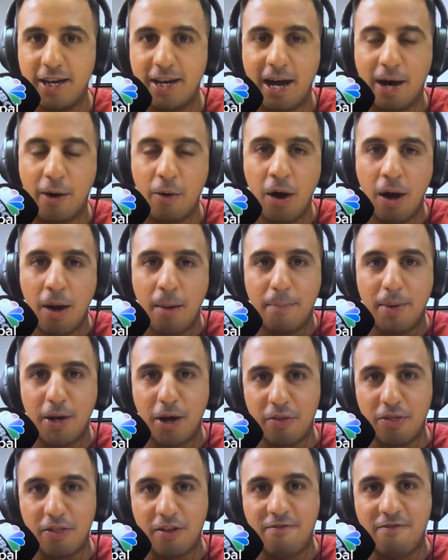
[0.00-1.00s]
Now,
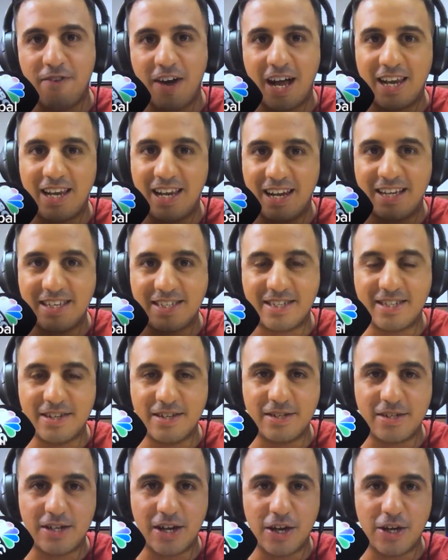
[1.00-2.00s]
Beyond the Valley listeners,